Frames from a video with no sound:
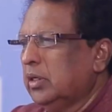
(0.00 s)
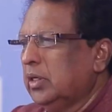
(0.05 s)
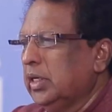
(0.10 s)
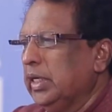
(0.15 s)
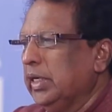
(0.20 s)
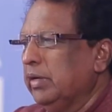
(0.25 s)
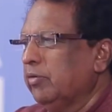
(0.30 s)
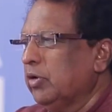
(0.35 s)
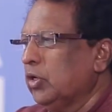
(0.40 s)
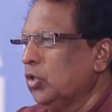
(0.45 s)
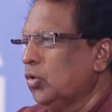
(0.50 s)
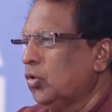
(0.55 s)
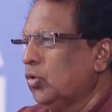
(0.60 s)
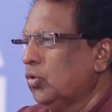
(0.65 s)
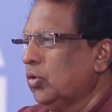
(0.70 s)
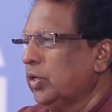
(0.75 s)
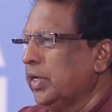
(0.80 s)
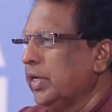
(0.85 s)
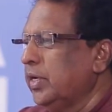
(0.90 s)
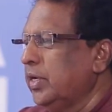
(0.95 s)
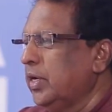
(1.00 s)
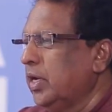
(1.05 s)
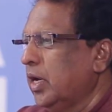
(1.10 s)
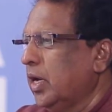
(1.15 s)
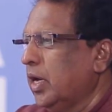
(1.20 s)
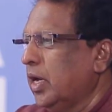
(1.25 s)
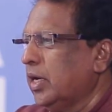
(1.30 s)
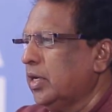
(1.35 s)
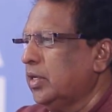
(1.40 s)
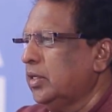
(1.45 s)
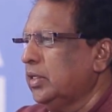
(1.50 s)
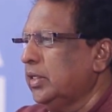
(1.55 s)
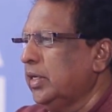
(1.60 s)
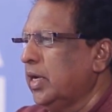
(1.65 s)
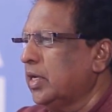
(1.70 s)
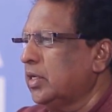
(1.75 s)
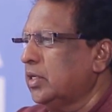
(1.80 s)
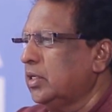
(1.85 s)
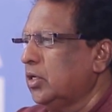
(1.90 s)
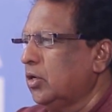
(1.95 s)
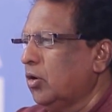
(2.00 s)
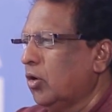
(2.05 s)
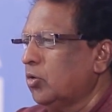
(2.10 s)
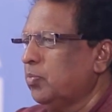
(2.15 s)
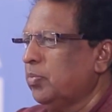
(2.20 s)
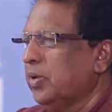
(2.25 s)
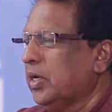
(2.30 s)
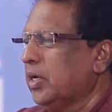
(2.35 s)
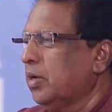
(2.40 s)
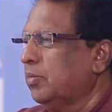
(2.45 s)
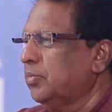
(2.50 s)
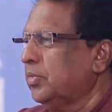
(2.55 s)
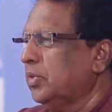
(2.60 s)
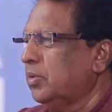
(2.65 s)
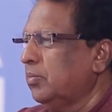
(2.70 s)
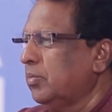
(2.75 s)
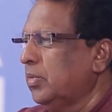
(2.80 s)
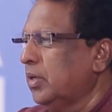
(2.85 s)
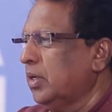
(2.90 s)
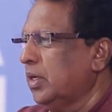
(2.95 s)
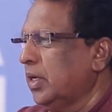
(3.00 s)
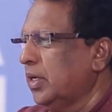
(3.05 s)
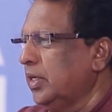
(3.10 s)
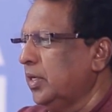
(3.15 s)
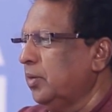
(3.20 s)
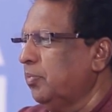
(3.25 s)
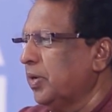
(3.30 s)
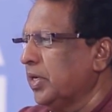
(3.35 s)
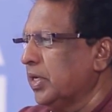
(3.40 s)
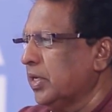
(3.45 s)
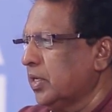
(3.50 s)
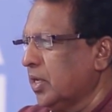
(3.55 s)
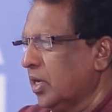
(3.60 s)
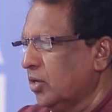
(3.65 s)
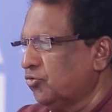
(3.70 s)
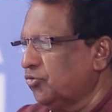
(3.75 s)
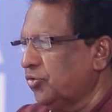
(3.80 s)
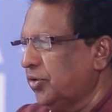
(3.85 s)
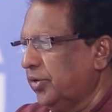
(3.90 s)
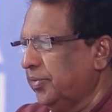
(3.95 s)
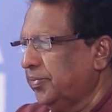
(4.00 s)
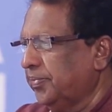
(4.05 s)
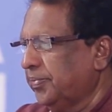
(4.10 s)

even though India had yet not become an independent country.